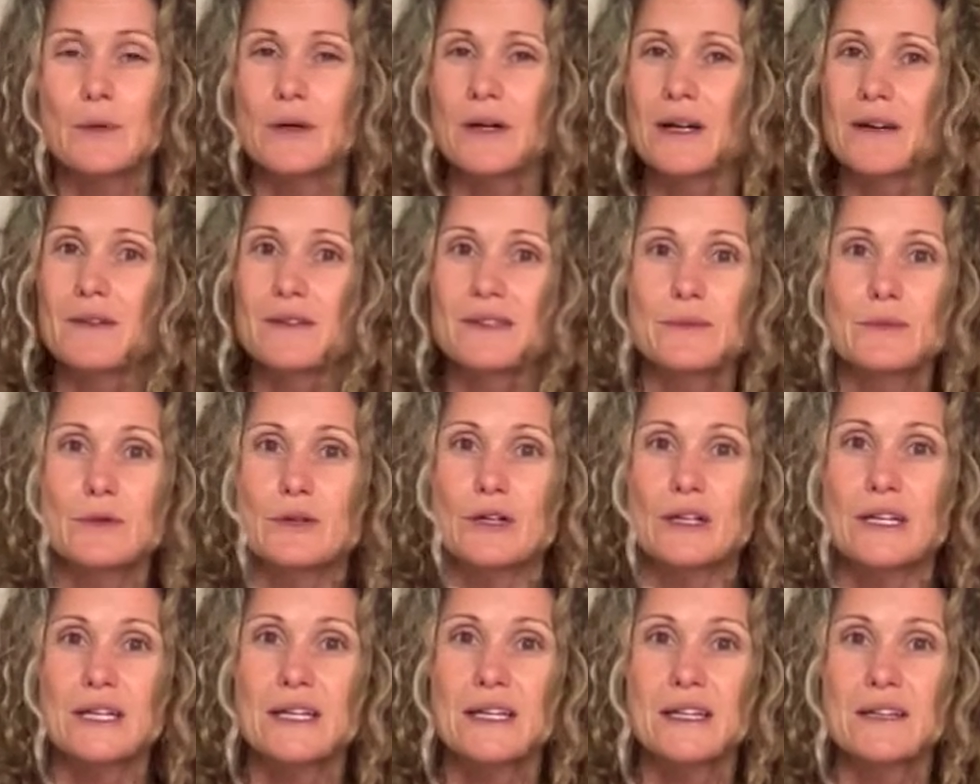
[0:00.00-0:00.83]
When I was
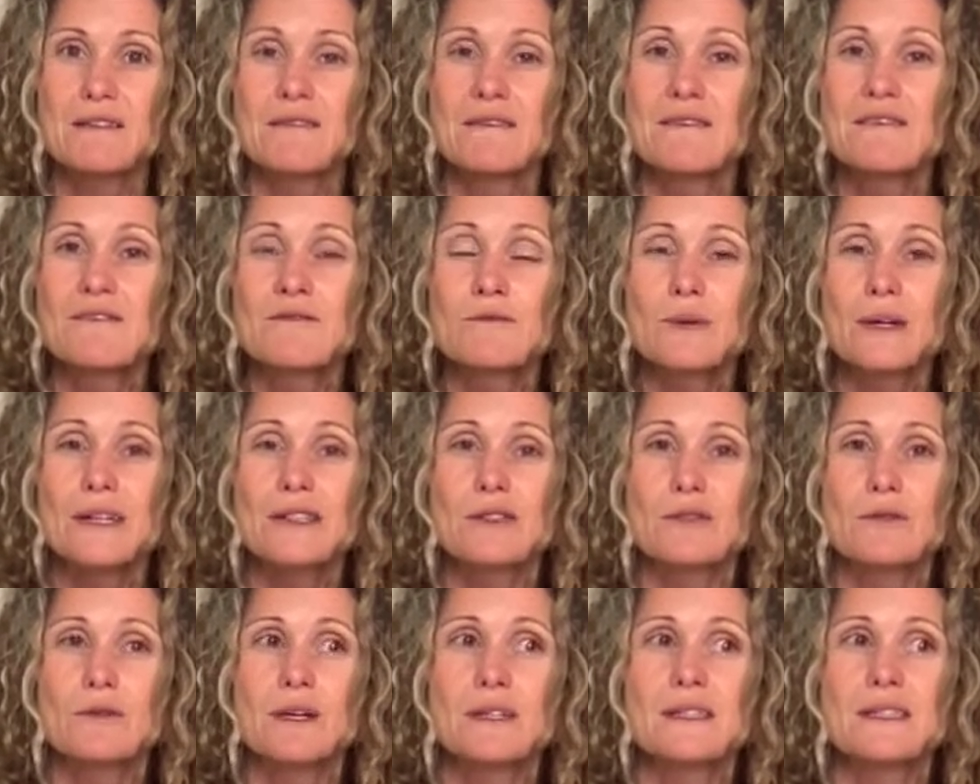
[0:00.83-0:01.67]
cooking in
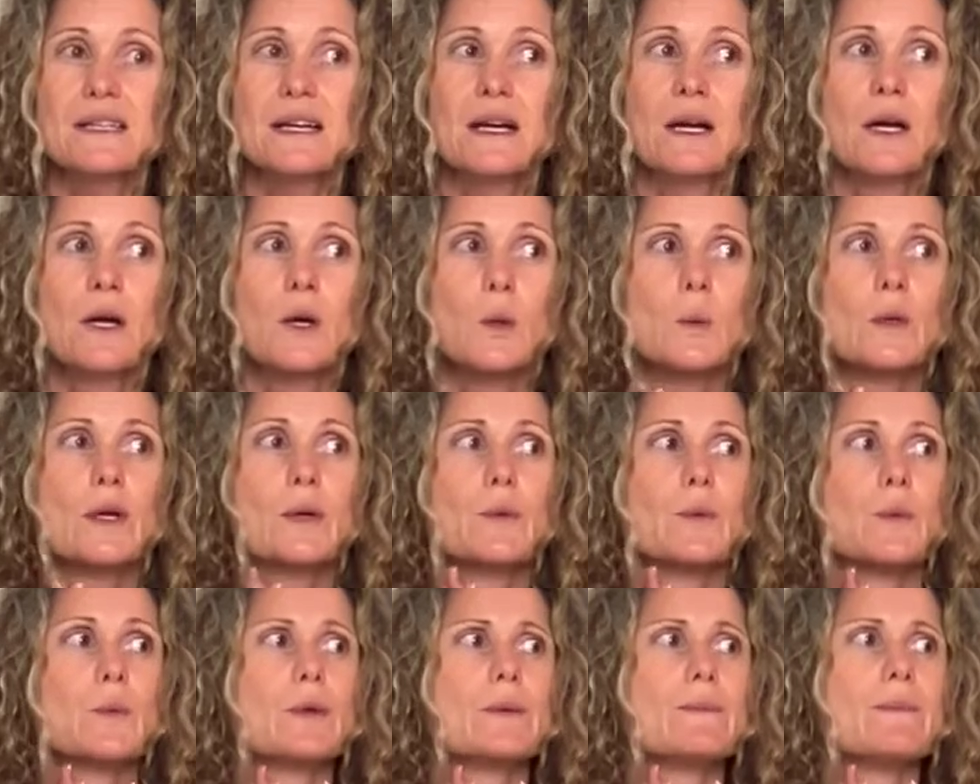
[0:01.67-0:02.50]
restaurants,
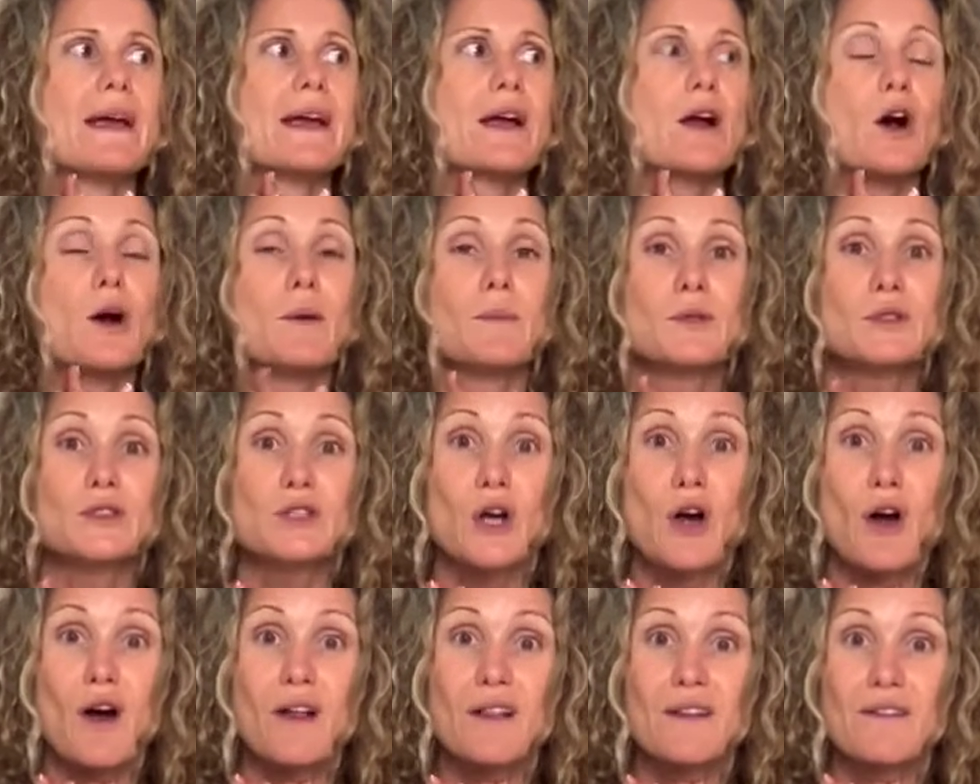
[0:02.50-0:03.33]
we would make
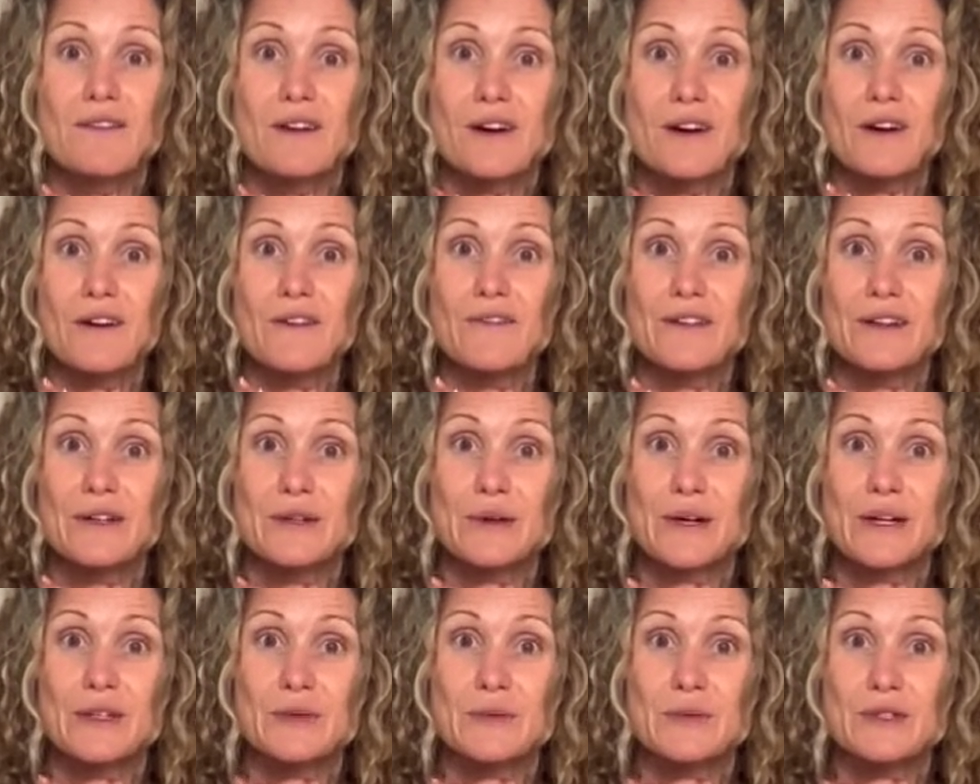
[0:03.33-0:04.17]
almost all of our
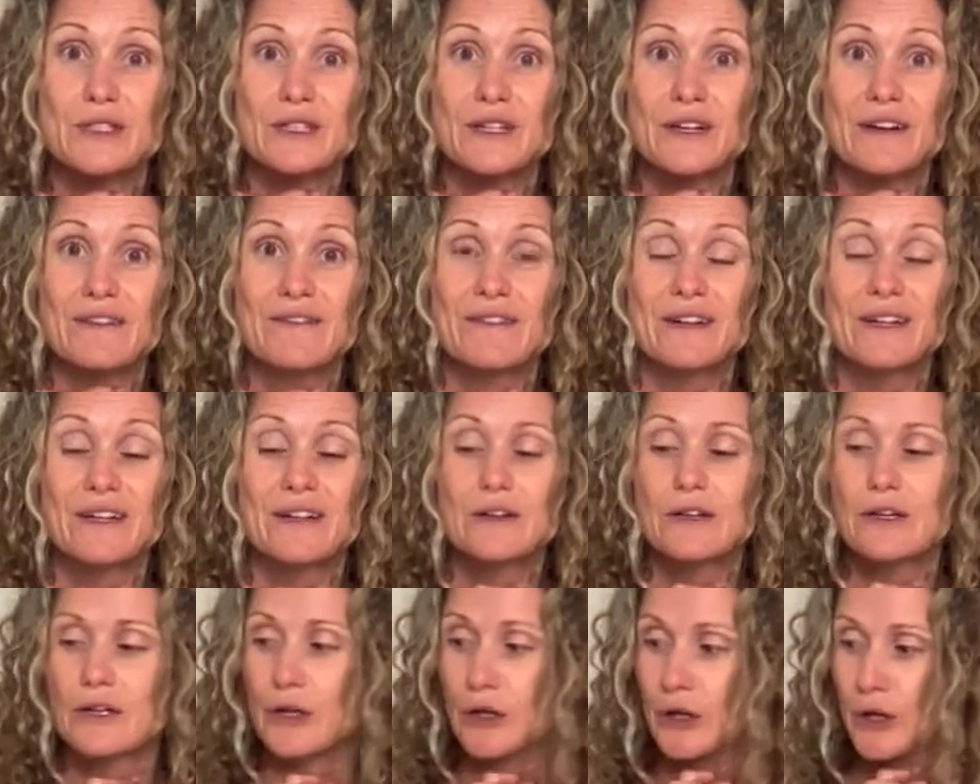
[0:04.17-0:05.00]
vinaigrettes with sherry
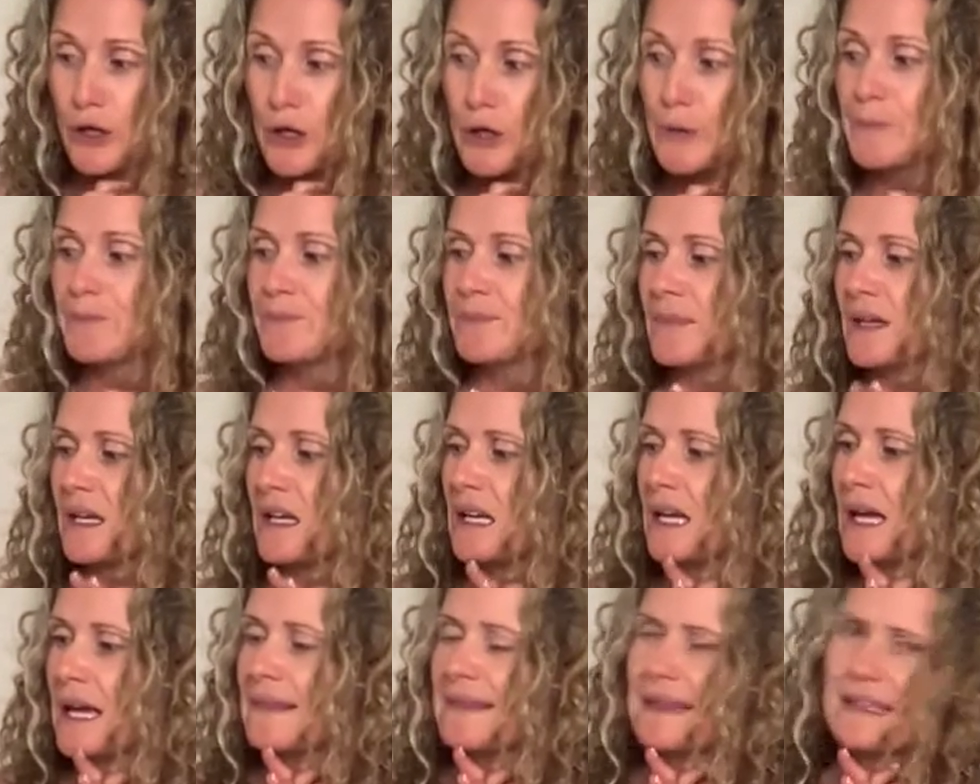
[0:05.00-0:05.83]
vinegar.
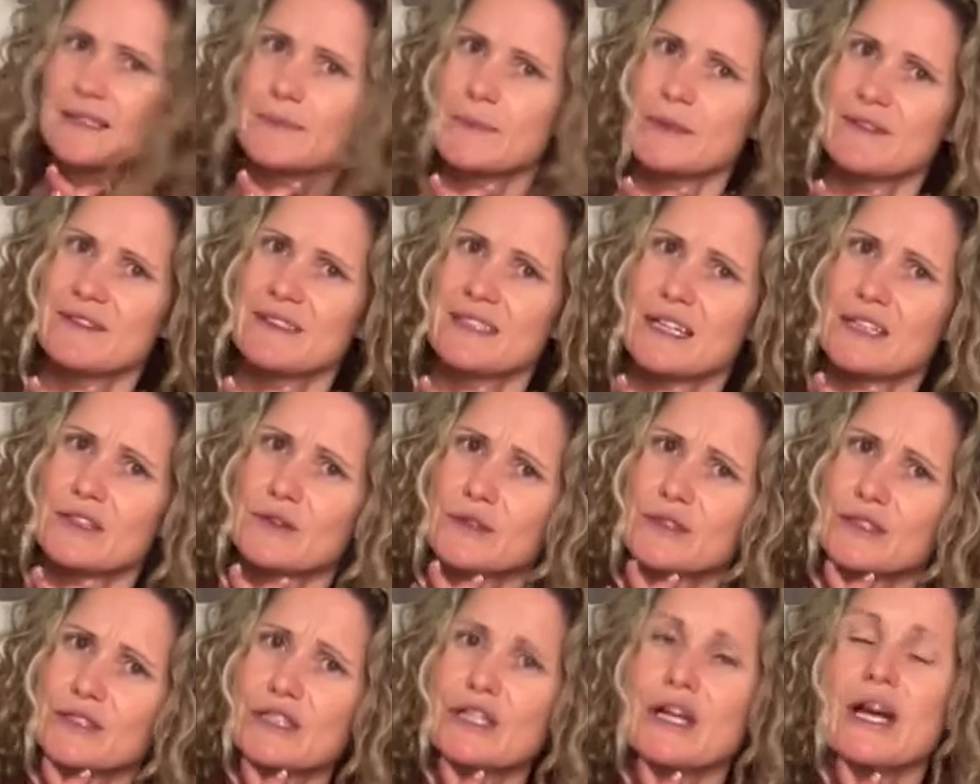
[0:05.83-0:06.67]
That's a bit of a tongue
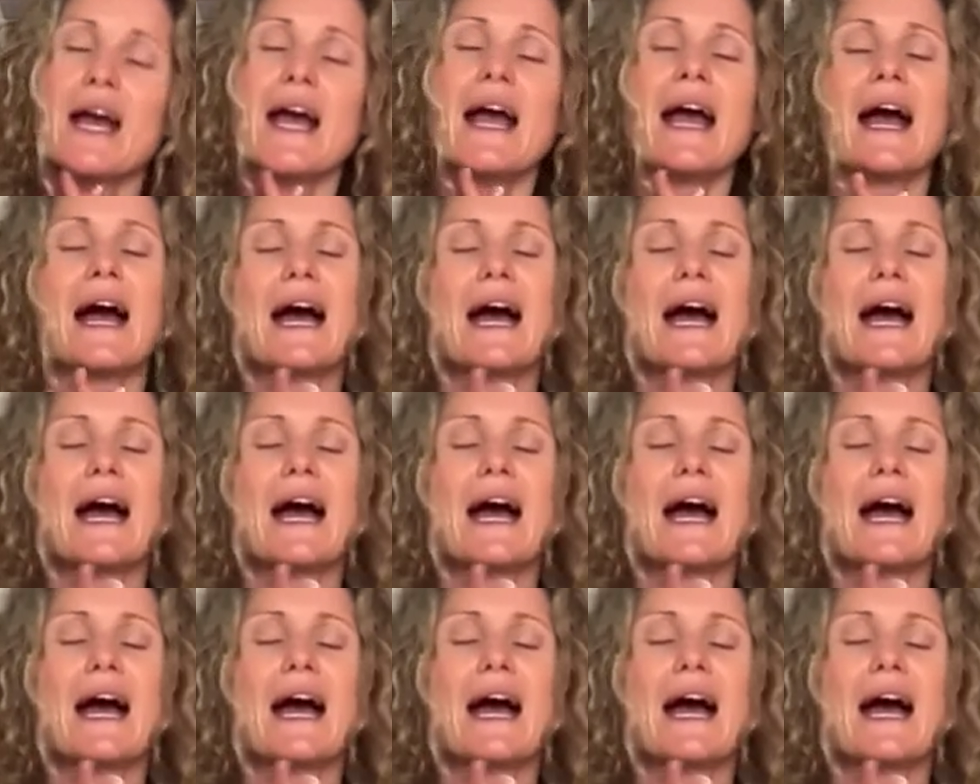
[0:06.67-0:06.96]
twister.